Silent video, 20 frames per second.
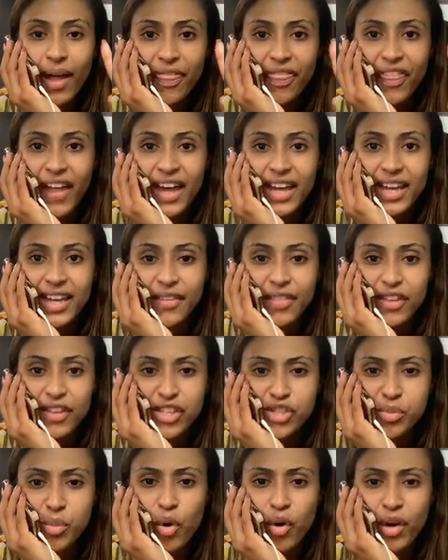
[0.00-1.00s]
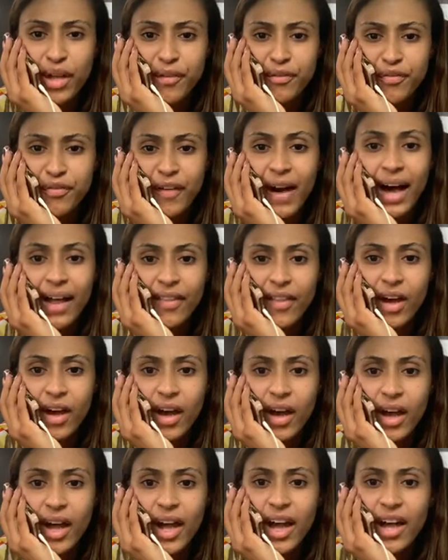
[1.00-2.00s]
thank you this morning,
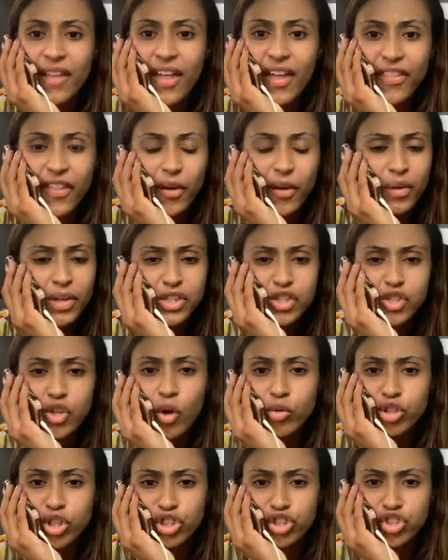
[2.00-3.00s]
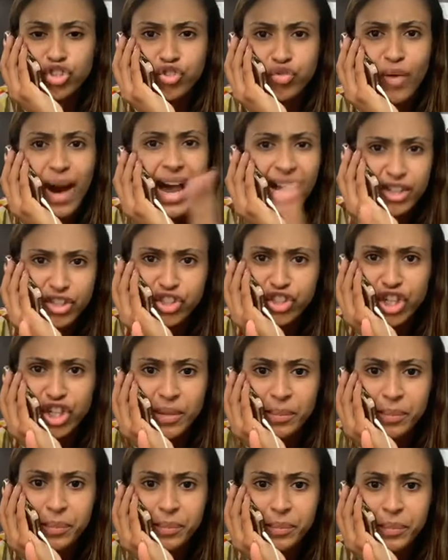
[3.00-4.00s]
Father, that there is no
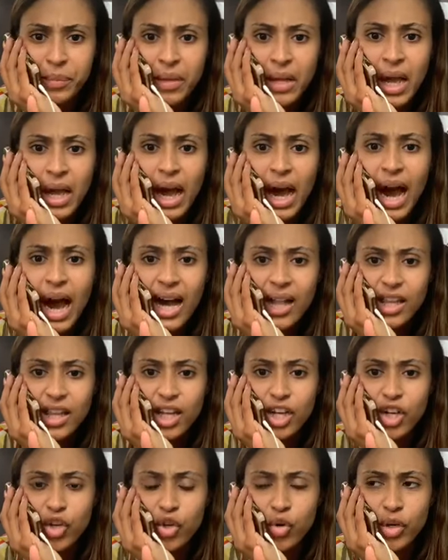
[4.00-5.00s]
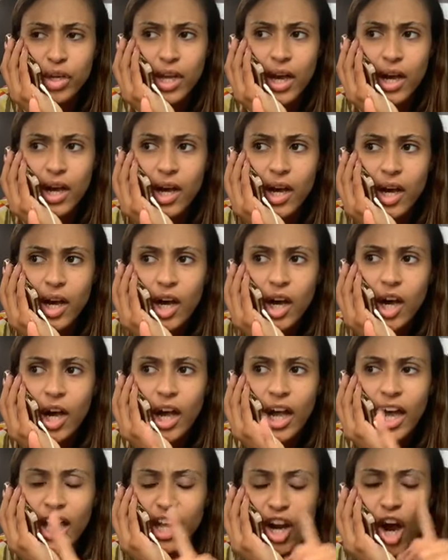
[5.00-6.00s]
distraction. Hallelujah.
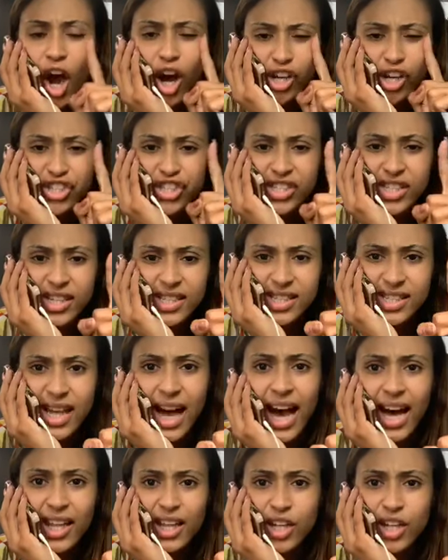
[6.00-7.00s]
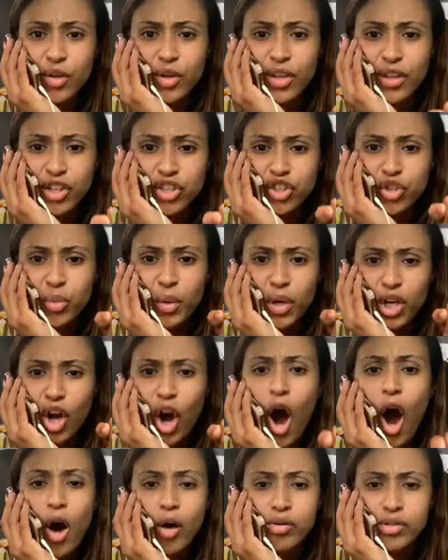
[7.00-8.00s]
In our success, hallelujah, that you would
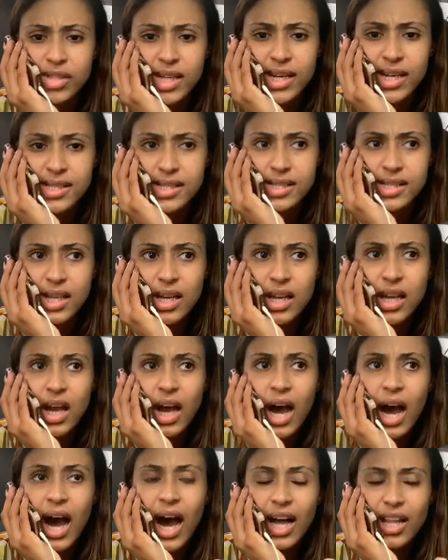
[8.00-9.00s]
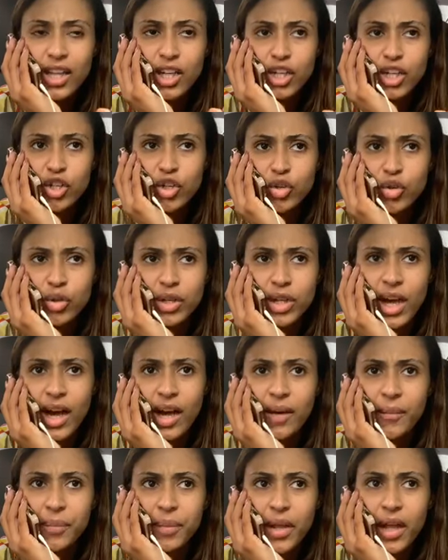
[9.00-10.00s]
cause us.
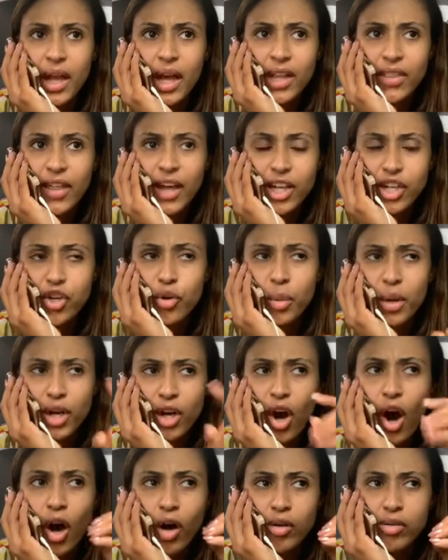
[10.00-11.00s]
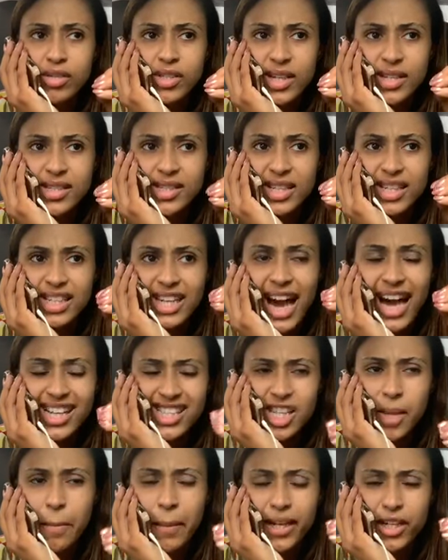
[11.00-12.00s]
Hallelujah. That you would cause us
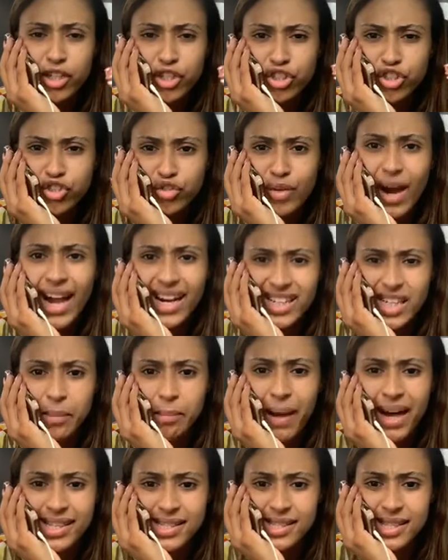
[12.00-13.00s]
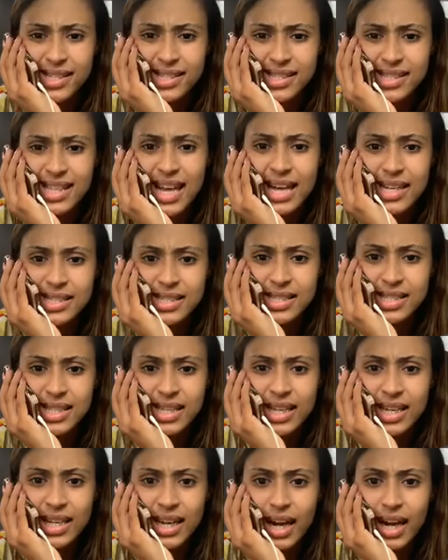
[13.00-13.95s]
not to be distracted by success.